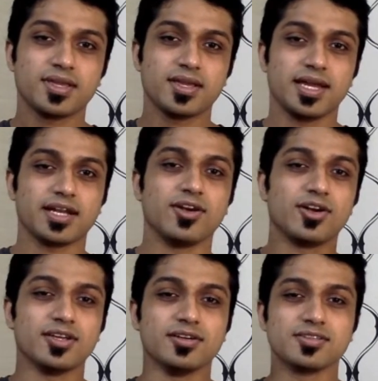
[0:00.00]
And God
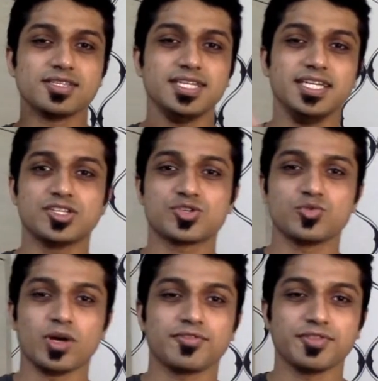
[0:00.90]
hears each
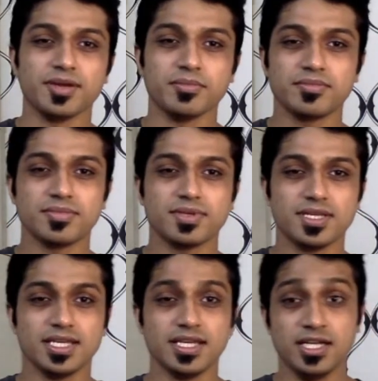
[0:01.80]
one of them
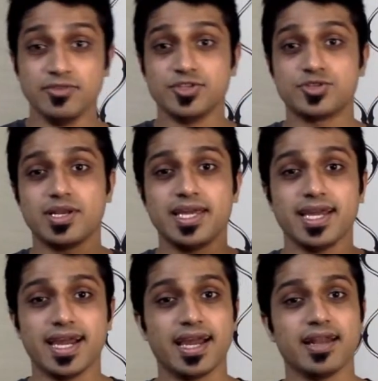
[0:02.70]
individually
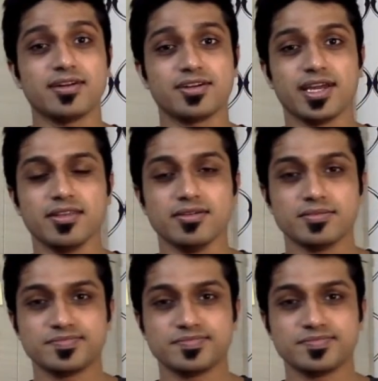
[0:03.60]
and together.